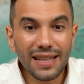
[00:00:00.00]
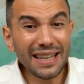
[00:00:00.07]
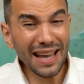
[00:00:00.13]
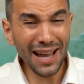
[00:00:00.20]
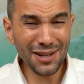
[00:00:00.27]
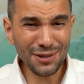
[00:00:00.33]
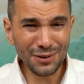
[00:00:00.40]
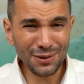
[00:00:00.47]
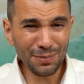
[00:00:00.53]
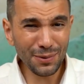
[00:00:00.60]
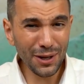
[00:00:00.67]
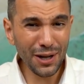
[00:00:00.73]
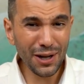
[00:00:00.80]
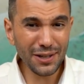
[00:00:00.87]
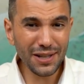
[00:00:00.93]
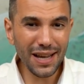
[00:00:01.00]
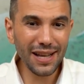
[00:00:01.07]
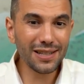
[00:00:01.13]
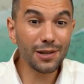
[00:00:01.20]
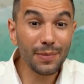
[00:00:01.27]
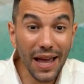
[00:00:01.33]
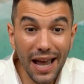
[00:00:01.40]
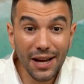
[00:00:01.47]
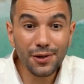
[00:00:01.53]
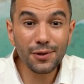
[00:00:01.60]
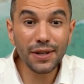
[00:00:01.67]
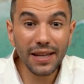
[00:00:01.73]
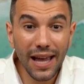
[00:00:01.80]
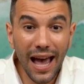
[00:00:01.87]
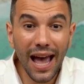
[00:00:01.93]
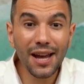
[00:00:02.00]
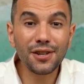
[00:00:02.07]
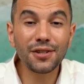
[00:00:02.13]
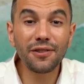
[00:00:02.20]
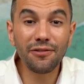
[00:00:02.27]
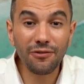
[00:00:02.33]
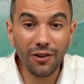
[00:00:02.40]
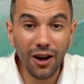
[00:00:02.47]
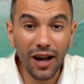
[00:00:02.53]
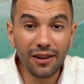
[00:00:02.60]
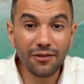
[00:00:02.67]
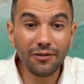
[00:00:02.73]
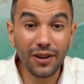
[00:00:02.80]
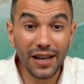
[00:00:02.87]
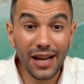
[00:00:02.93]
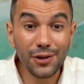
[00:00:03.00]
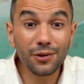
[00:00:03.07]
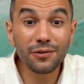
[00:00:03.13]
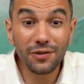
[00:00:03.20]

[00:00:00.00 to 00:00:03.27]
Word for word: the occasional splurge, and some extra cash to fight financial